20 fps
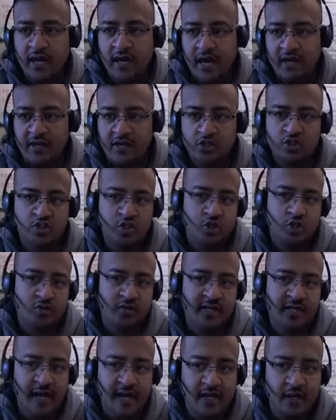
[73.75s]
and ensure
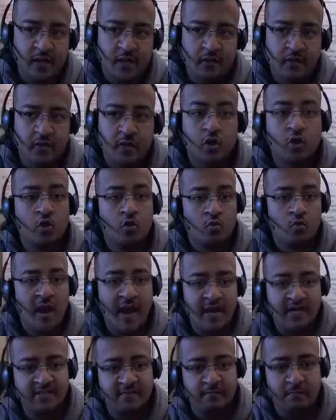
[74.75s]
that the
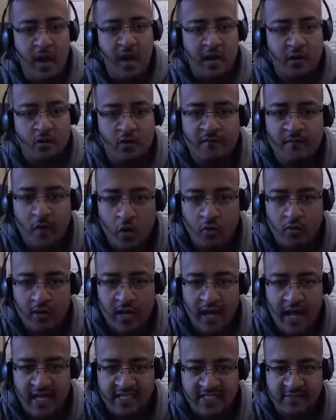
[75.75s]
correct microphone
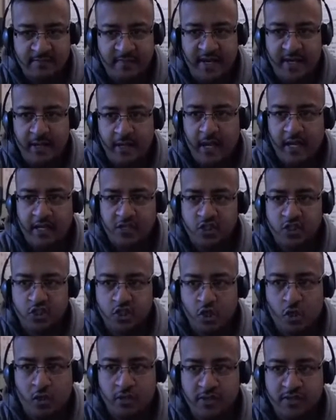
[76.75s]
has been
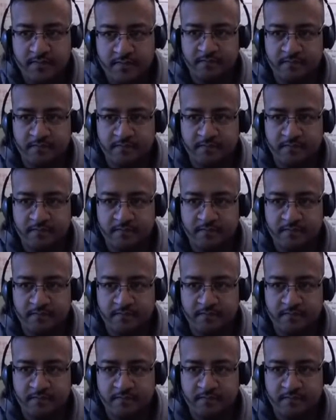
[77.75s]
installed